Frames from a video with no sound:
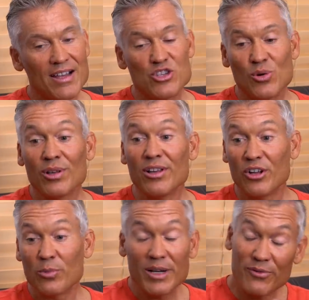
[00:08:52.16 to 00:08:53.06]
I do a
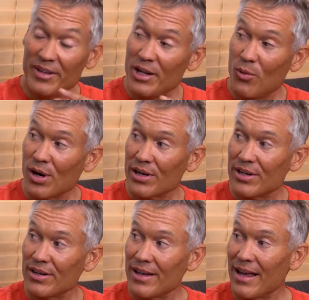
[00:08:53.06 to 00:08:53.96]
little bit of video
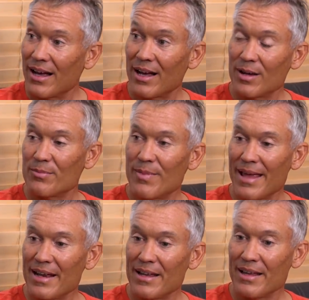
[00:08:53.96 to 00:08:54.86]
work, um,
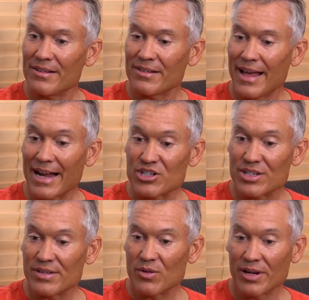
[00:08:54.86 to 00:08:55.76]
and it, it's
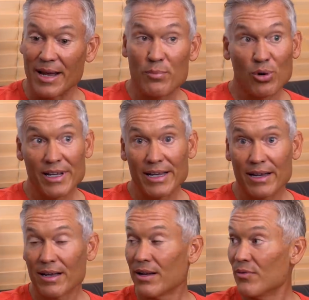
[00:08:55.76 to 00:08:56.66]
action
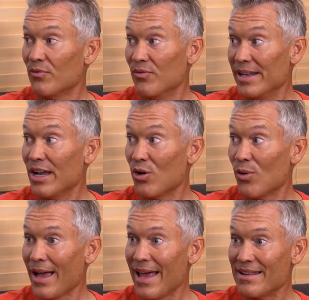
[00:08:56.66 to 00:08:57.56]
kiteboarding video,
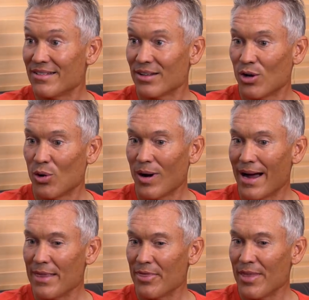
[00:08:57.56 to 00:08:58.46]
right. and so
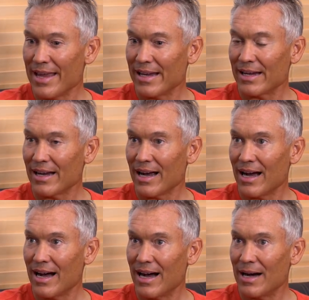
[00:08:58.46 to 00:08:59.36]
I think
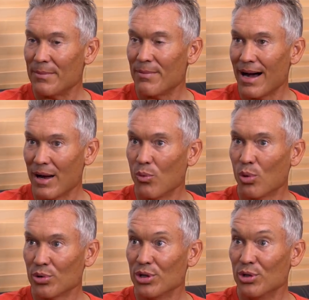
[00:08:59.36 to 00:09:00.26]
um, I
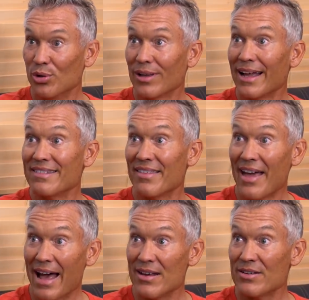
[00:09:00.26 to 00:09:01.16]
will utilize
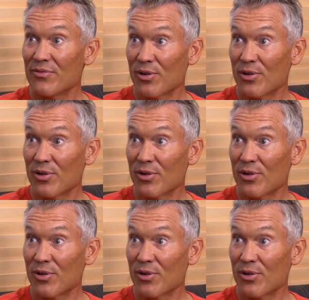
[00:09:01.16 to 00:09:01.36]
that